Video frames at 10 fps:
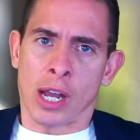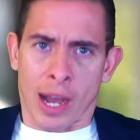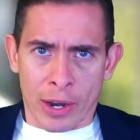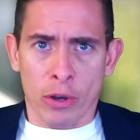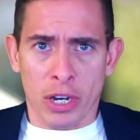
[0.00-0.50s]

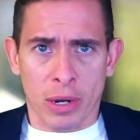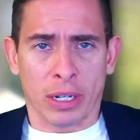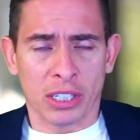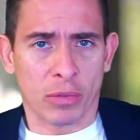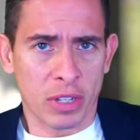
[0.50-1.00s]
I know you didn't
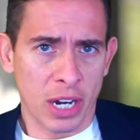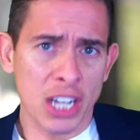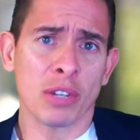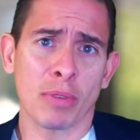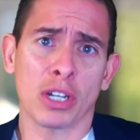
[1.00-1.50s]
list it with an
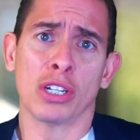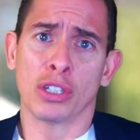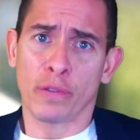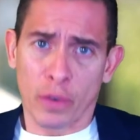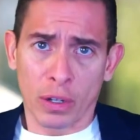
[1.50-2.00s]
agent
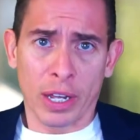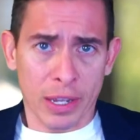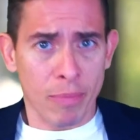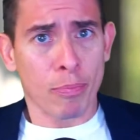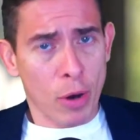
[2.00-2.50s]
because you felt
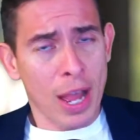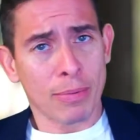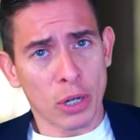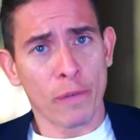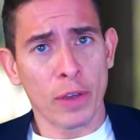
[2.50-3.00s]
like
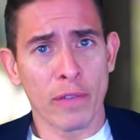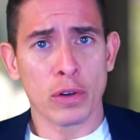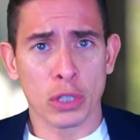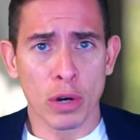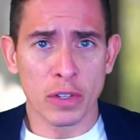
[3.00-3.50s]
perhaps our fee
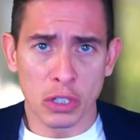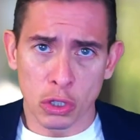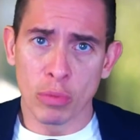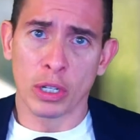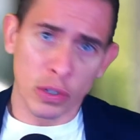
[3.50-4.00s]
for service
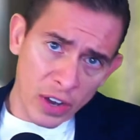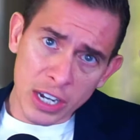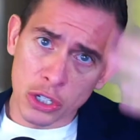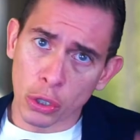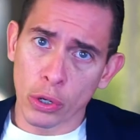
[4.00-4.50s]
is too much. If I
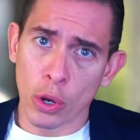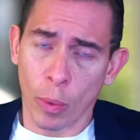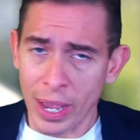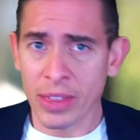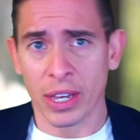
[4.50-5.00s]
could show you a
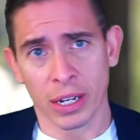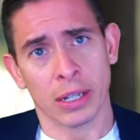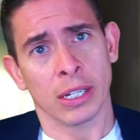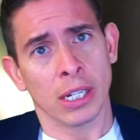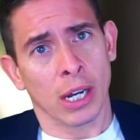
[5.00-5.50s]
way that
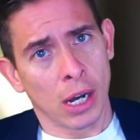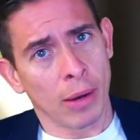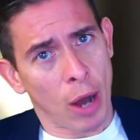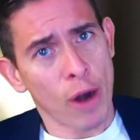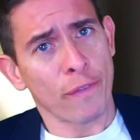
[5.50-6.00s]

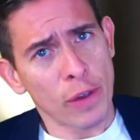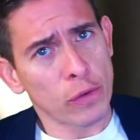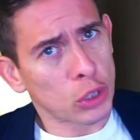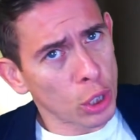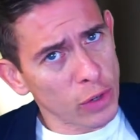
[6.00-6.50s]
our fee
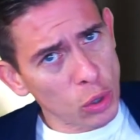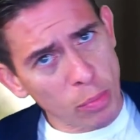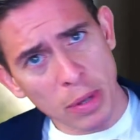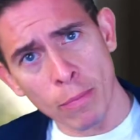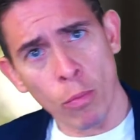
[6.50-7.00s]
for service
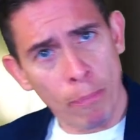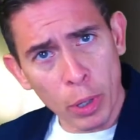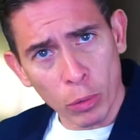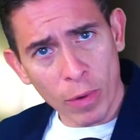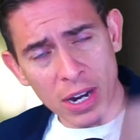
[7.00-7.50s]
would be
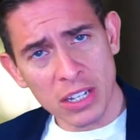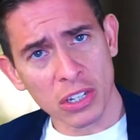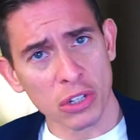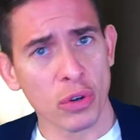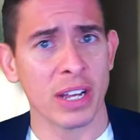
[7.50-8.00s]
built right
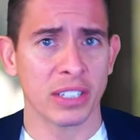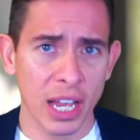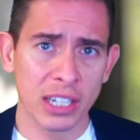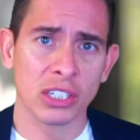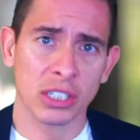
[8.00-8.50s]
into the
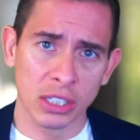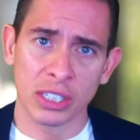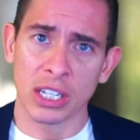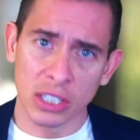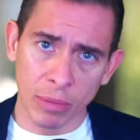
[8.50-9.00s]
transaction,
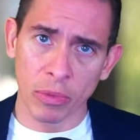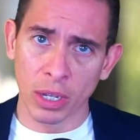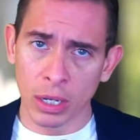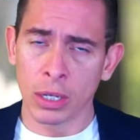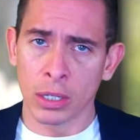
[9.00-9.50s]
is that
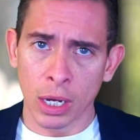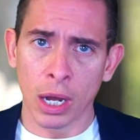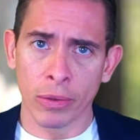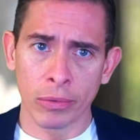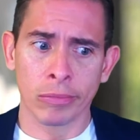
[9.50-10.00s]
something
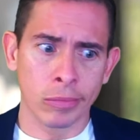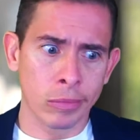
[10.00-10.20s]
that